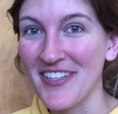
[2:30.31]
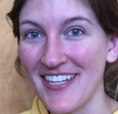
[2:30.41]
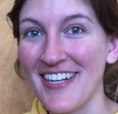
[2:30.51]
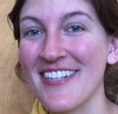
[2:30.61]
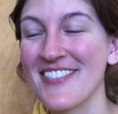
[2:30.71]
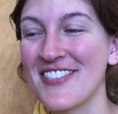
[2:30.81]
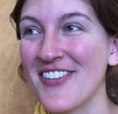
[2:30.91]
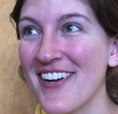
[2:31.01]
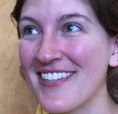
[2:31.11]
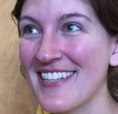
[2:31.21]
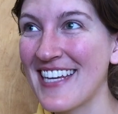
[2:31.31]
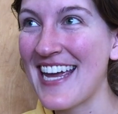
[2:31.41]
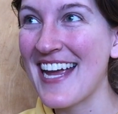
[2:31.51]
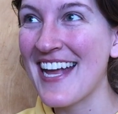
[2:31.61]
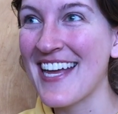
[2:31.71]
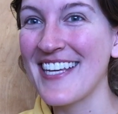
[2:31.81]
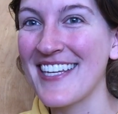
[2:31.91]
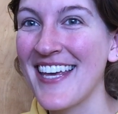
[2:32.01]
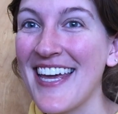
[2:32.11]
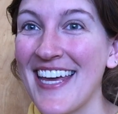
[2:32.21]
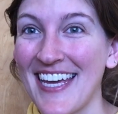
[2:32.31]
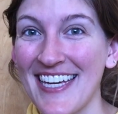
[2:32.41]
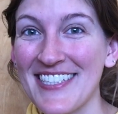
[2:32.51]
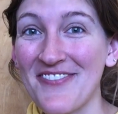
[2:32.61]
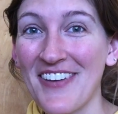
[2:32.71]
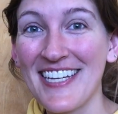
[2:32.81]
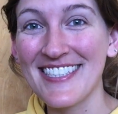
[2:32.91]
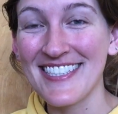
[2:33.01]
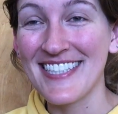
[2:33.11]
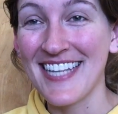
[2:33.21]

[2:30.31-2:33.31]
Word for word: there struggling. His face is